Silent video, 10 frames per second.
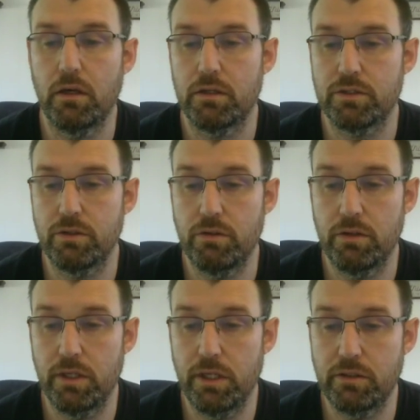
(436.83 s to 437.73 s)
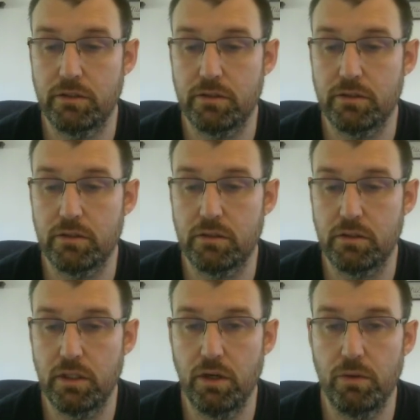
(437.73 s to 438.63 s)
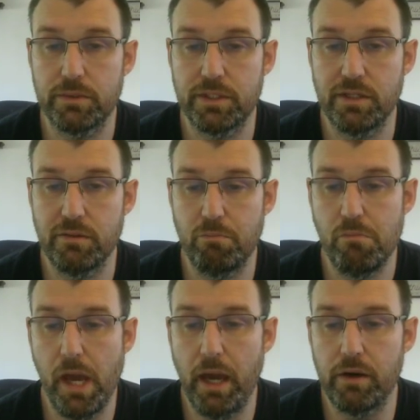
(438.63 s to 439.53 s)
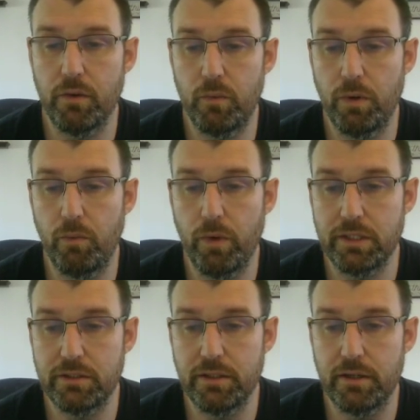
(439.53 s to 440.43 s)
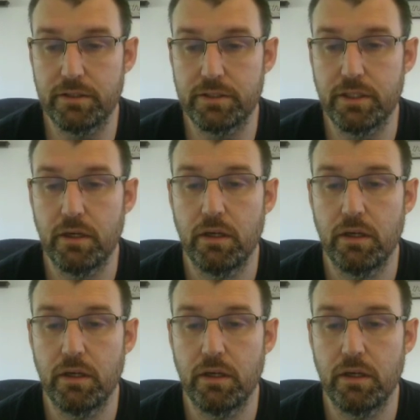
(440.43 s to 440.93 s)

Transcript: So it almost doesn't matter what white does.